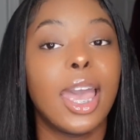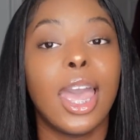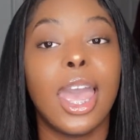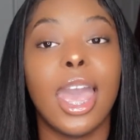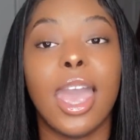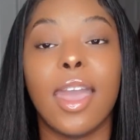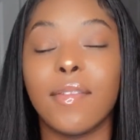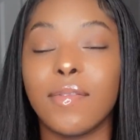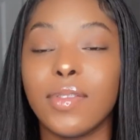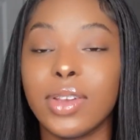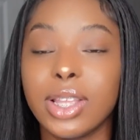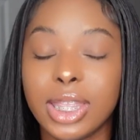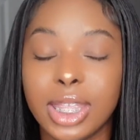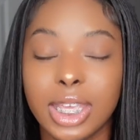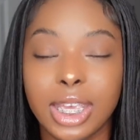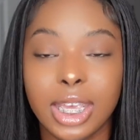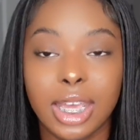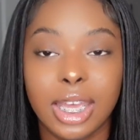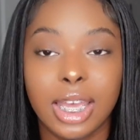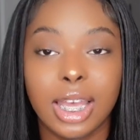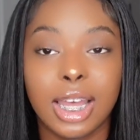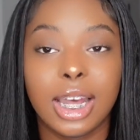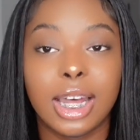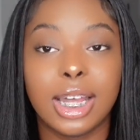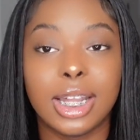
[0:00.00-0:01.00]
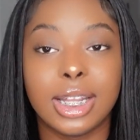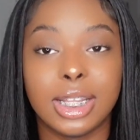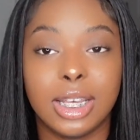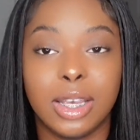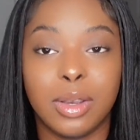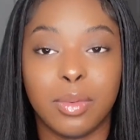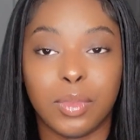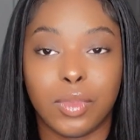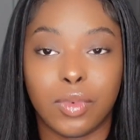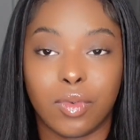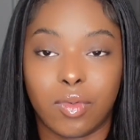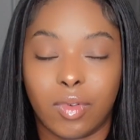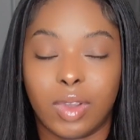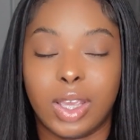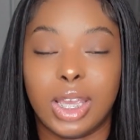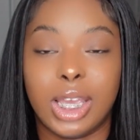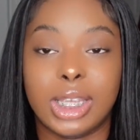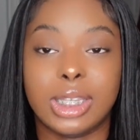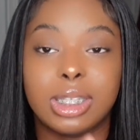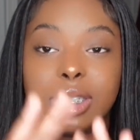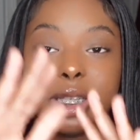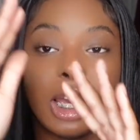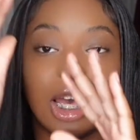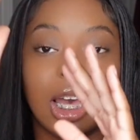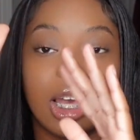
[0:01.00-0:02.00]
Everything Khalea Marie
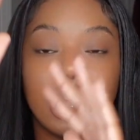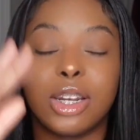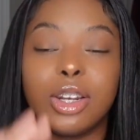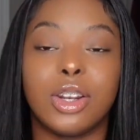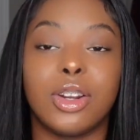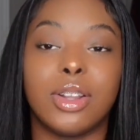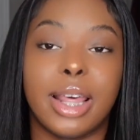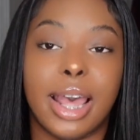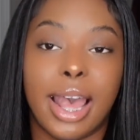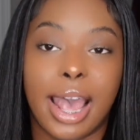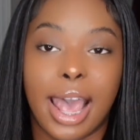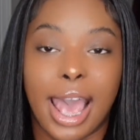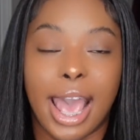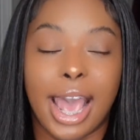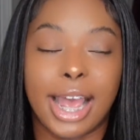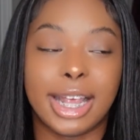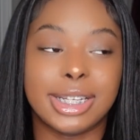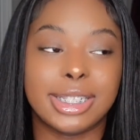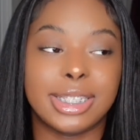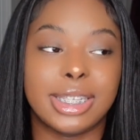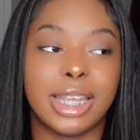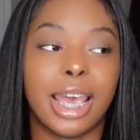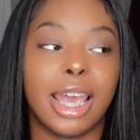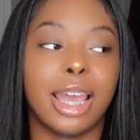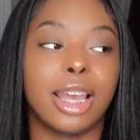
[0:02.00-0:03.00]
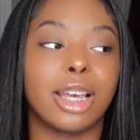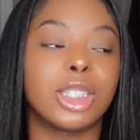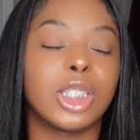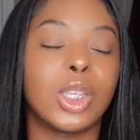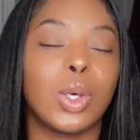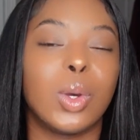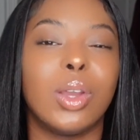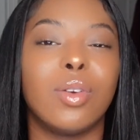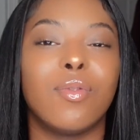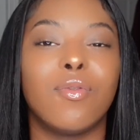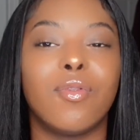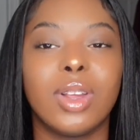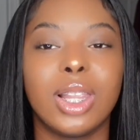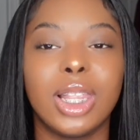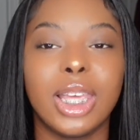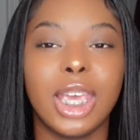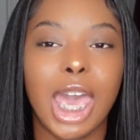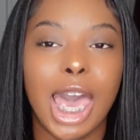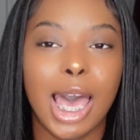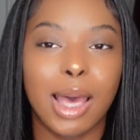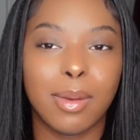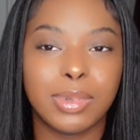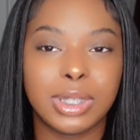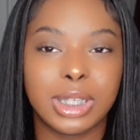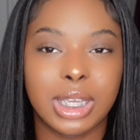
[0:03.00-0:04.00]
is under that hashtag, so it really
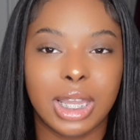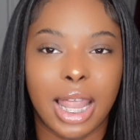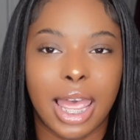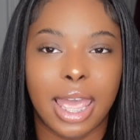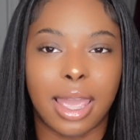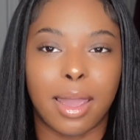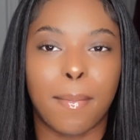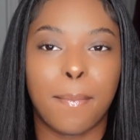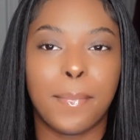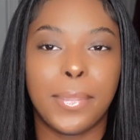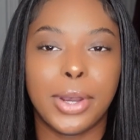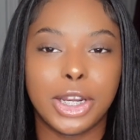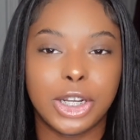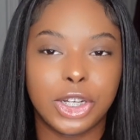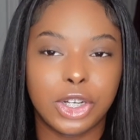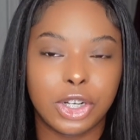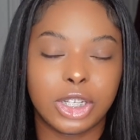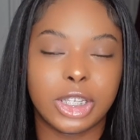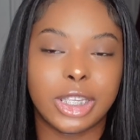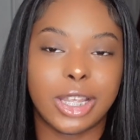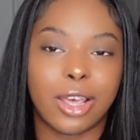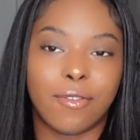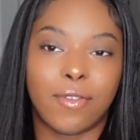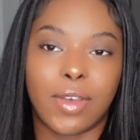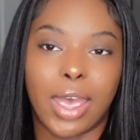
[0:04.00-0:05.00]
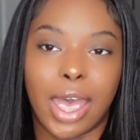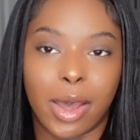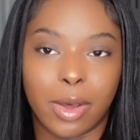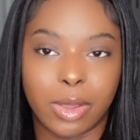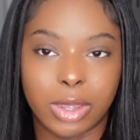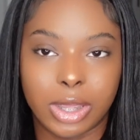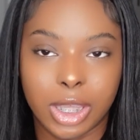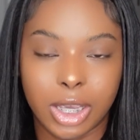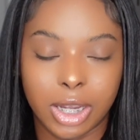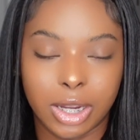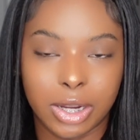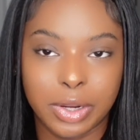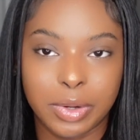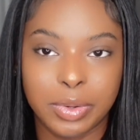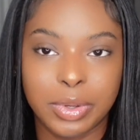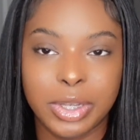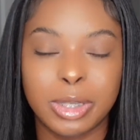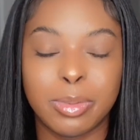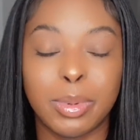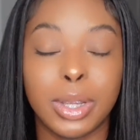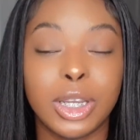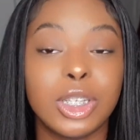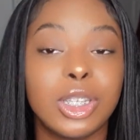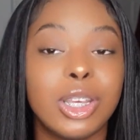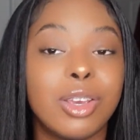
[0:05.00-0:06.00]
helps to like put yourself out there,
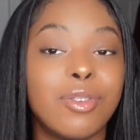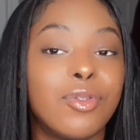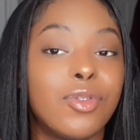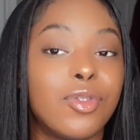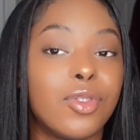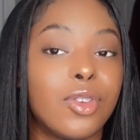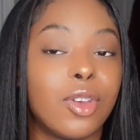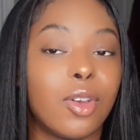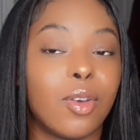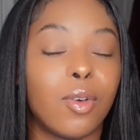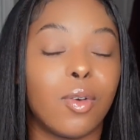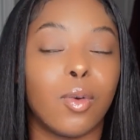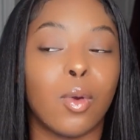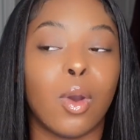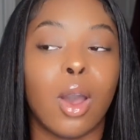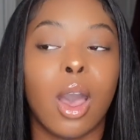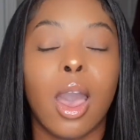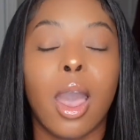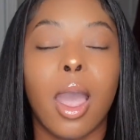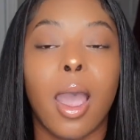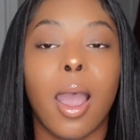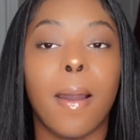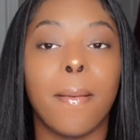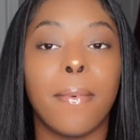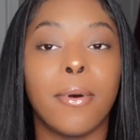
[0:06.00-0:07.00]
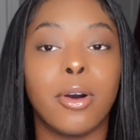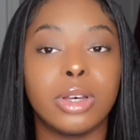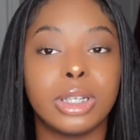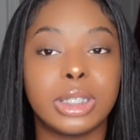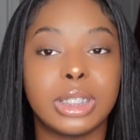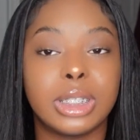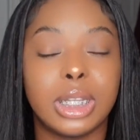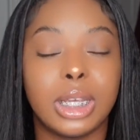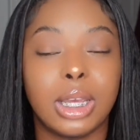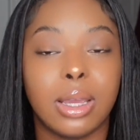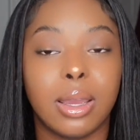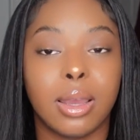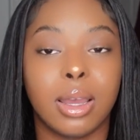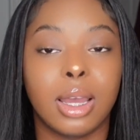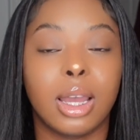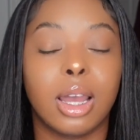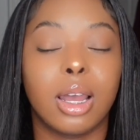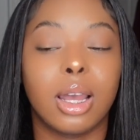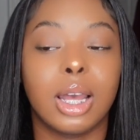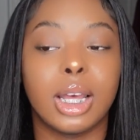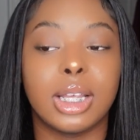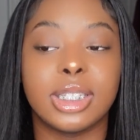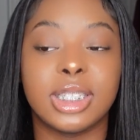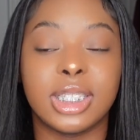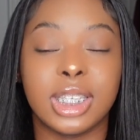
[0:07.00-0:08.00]
especially if you are posting
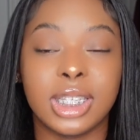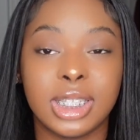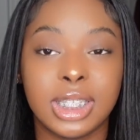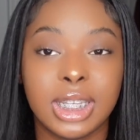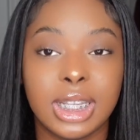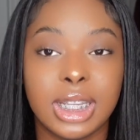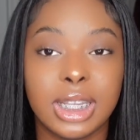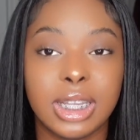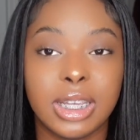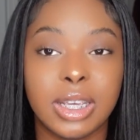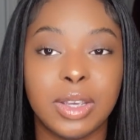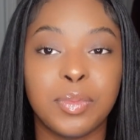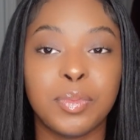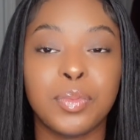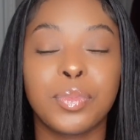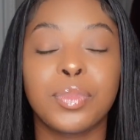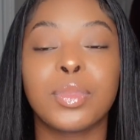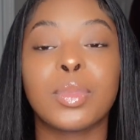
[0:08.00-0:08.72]
consistently.